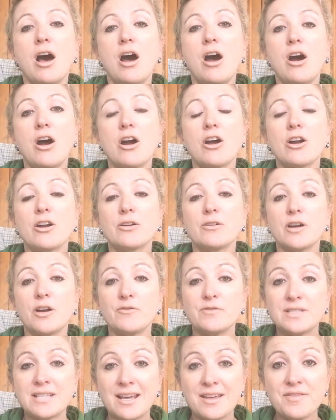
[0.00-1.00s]
are
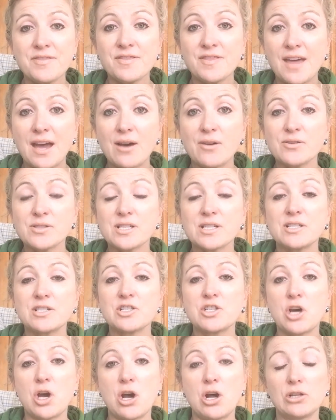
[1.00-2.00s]
of
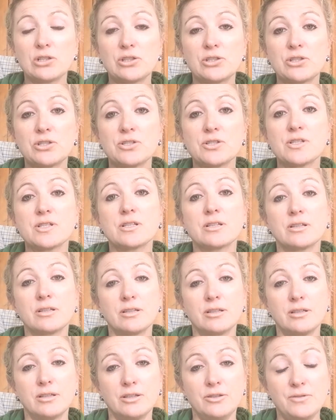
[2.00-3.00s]
$10,000
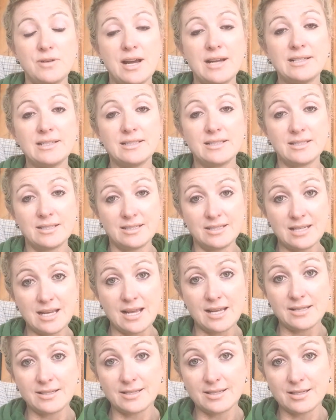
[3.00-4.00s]
United
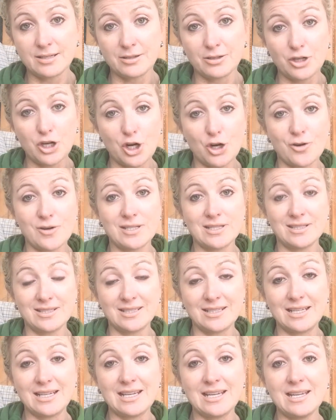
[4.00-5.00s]
States
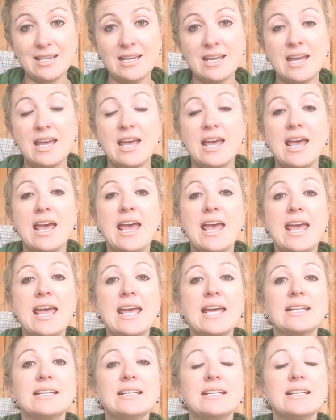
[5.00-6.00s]
currency,
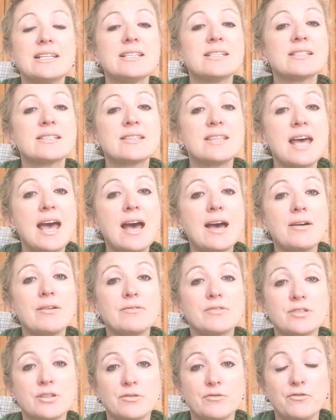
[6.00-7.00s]
and it is
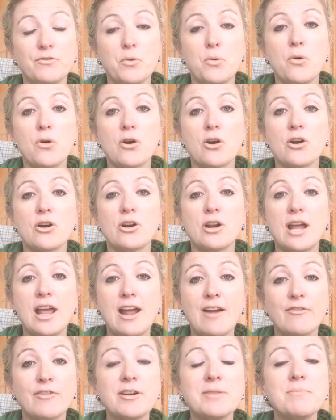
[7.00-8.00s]
that for
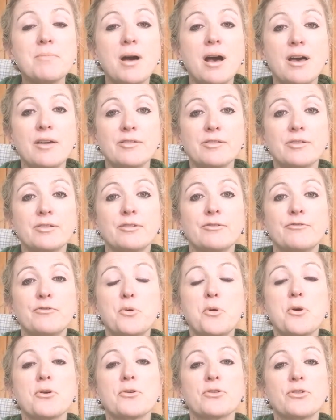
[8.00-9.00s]
every month
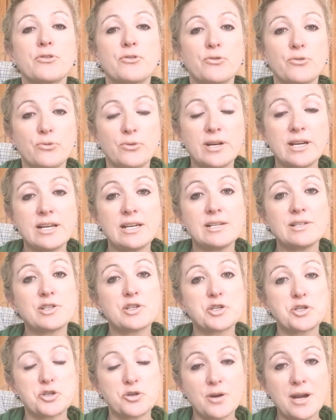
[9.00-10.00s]
for 3
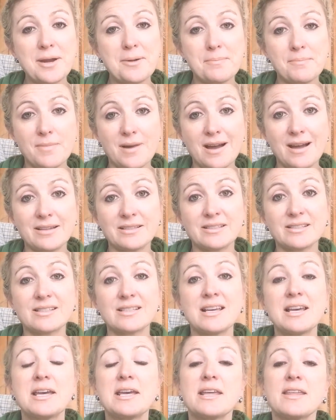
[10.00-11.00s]
straight months,
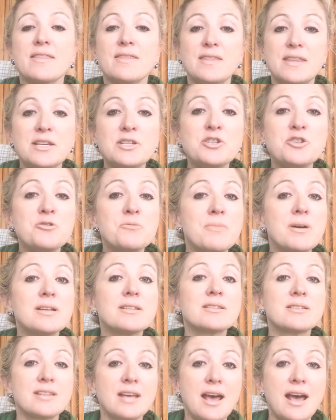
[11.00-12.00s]
then you
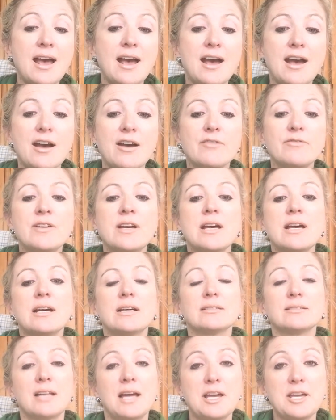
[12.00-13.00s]
must have
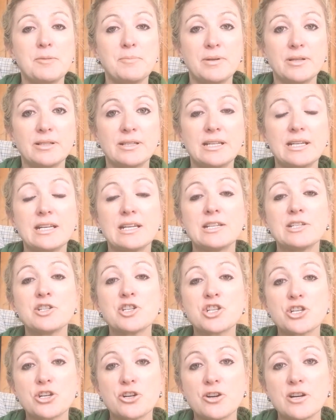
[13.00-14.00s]
liability
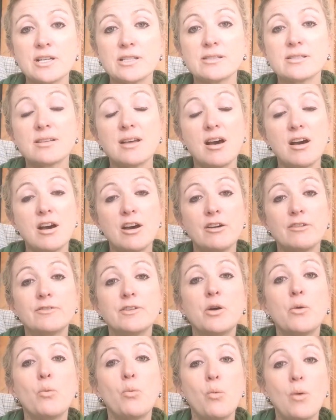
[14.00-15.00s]
insurance
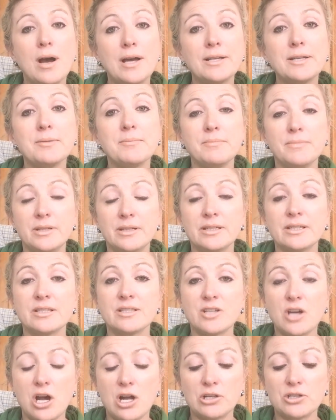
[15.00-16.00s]
of $1
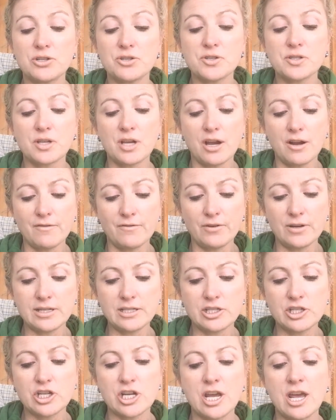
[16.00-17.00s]
million
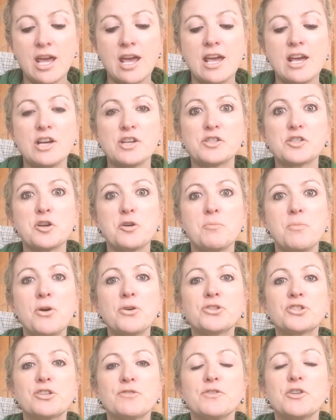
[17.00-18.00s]
coverage. So
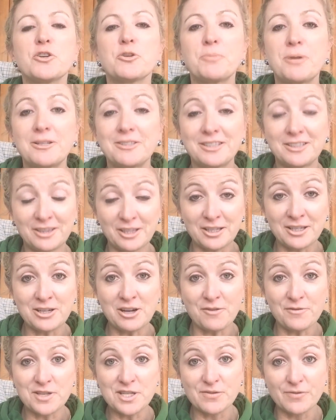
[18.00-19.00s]
most of you are probably clicking
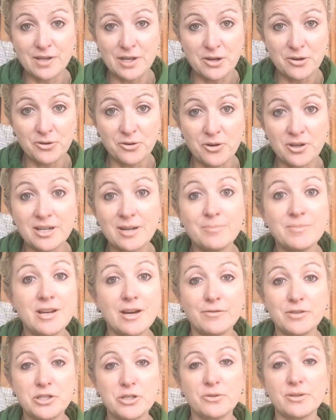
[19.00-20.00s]
off this video and going, I'm
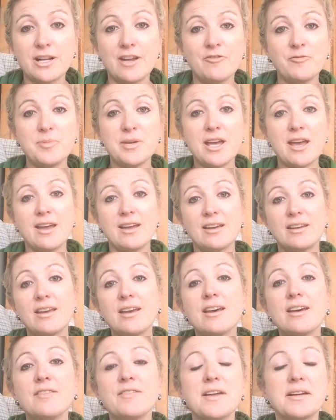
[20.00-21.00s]
never doing FBA
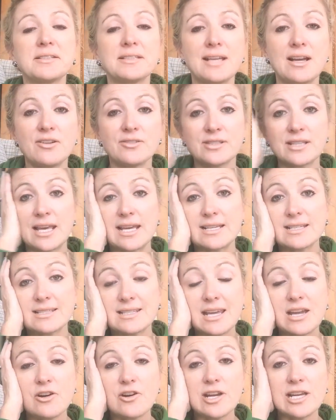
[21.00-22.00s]
again. That sounds like
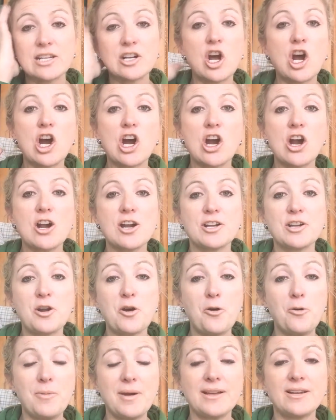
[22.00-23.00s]
scary and hard and
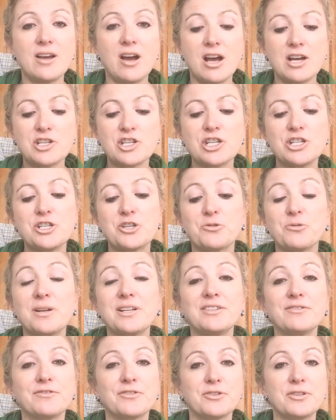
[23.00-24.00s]
oh my gosh, and you're
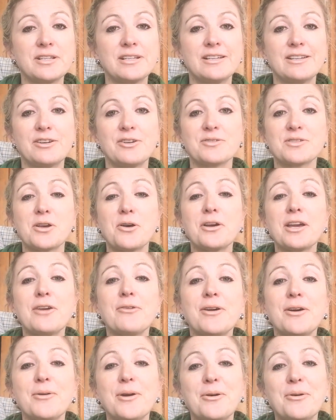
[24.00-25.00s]
running for the hills. Okay,
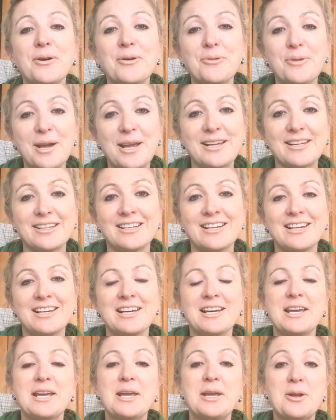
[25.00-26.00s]
wait.
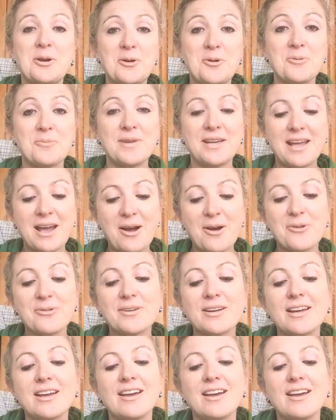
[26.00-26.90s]
Hear me out.